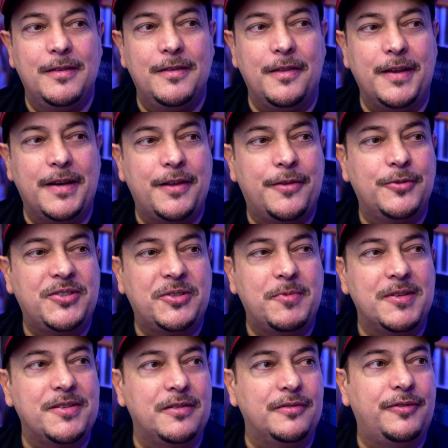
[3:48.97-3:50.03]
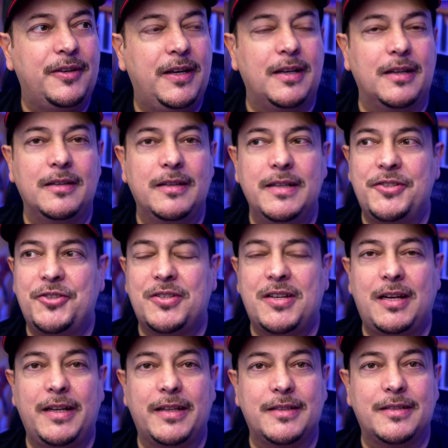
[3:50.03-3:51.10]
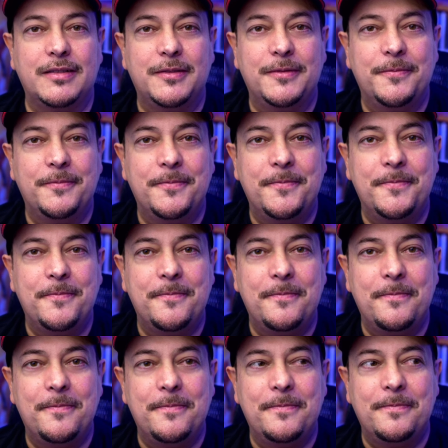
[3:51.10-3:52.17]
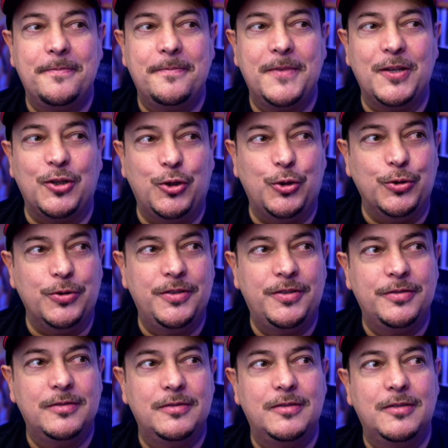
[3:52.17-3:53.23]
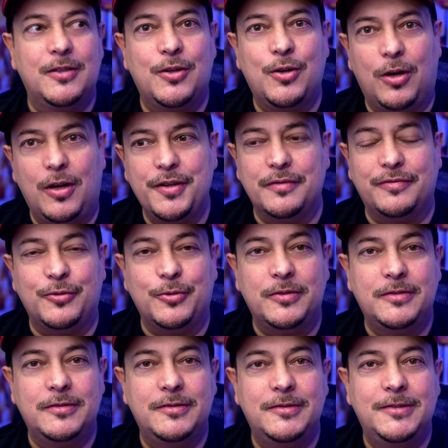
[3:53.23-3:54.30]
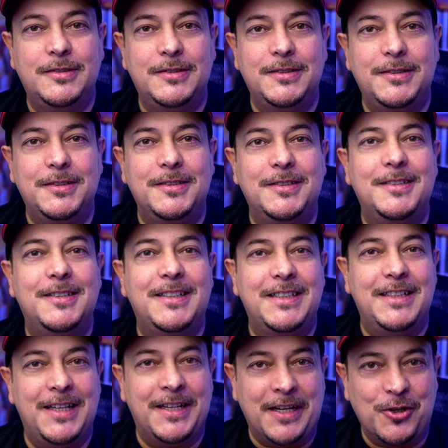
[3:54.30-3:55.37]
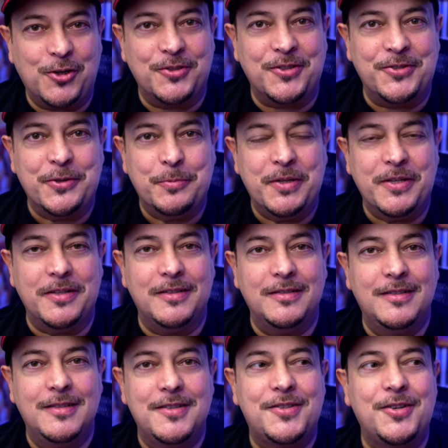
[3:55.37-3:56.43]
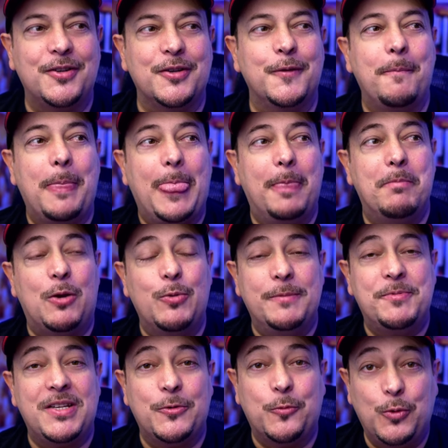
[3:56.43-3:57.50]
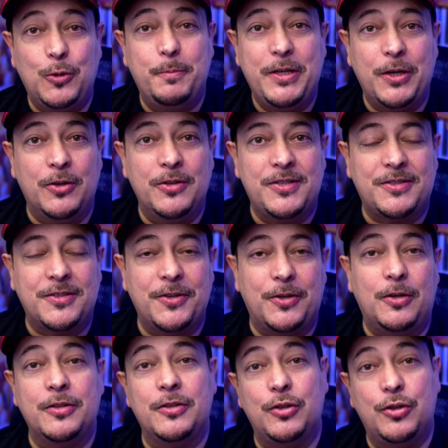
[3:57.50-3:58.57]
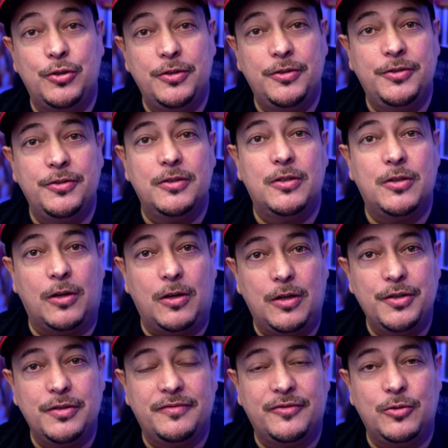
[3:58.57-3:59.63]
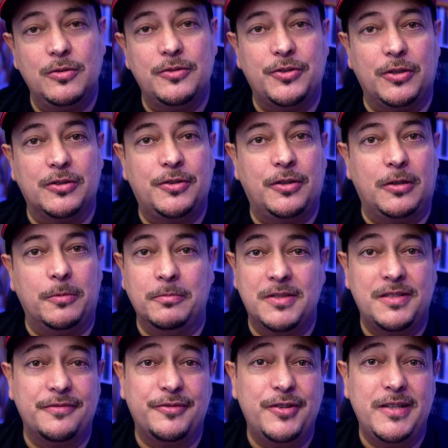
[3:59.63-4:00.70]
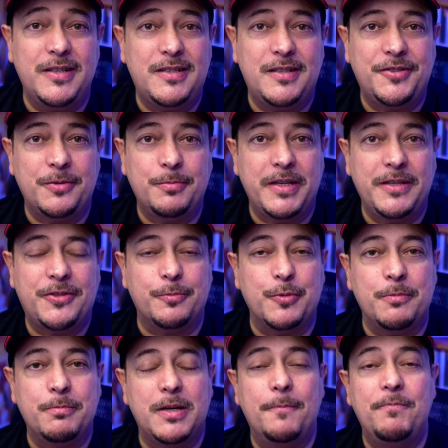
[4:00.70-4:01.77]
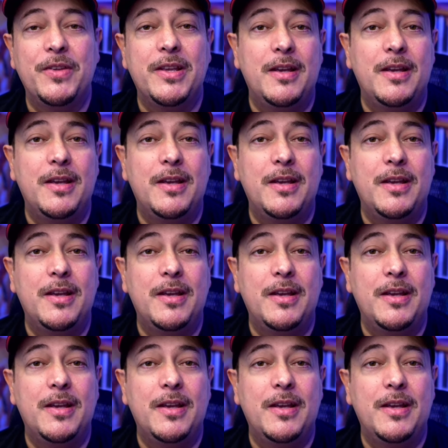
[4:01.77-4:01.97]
that I thought to myself, hey, it just clicked. Good Carnivore. And I got the domain. So my website will be hosted on goodcarnivore.com. It's a very easy domain to remember.